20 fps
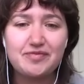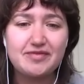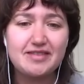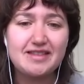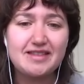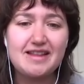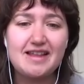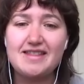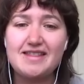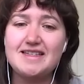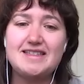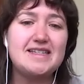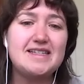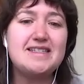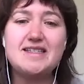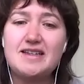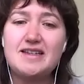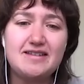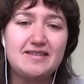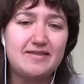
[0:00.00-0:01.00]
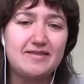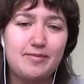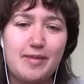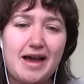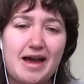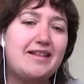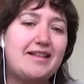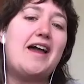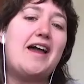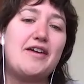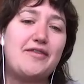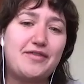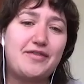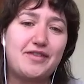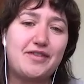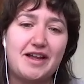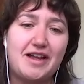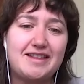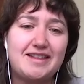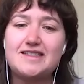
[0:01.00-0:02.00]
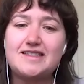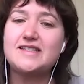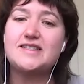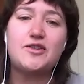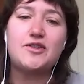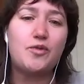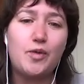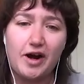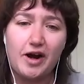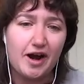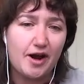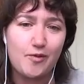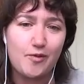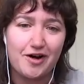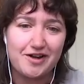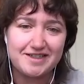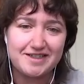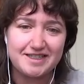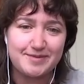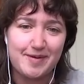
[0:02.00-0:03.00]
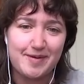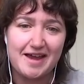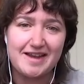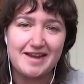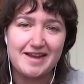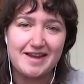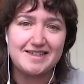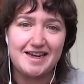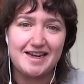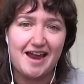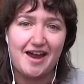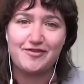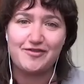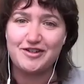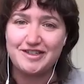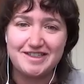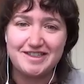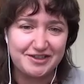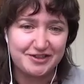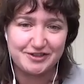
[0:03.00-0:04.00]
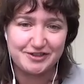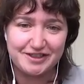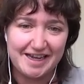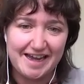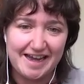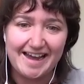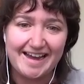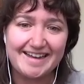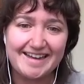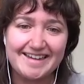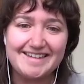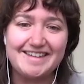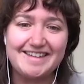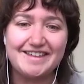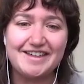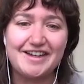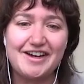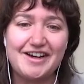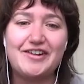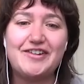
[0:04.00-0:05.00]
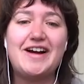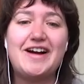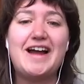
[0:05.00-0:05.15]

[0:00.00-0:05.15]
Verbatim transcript: this isn't my life. Like, this isn't where I want to spend every single day, you know?